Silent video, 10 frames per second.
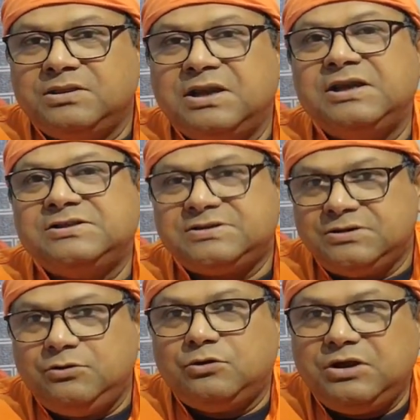That is,
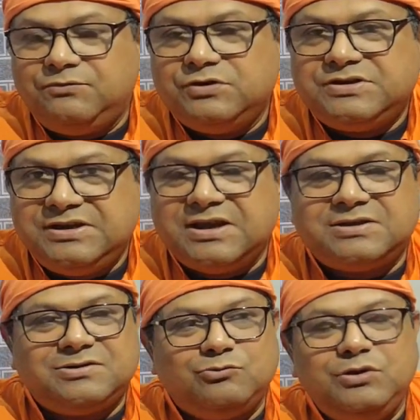if you see
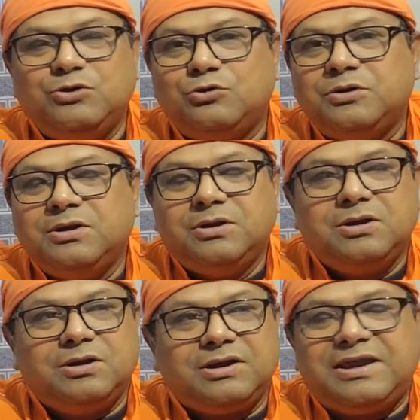that,
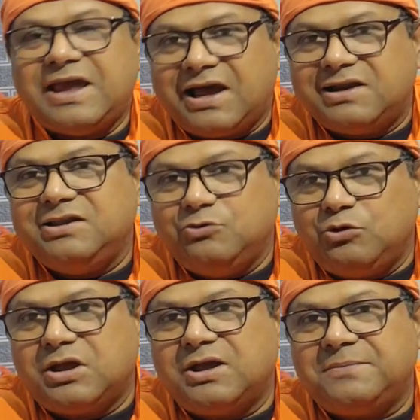Jnana
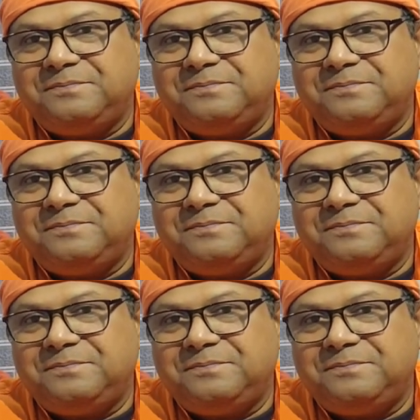Yoga,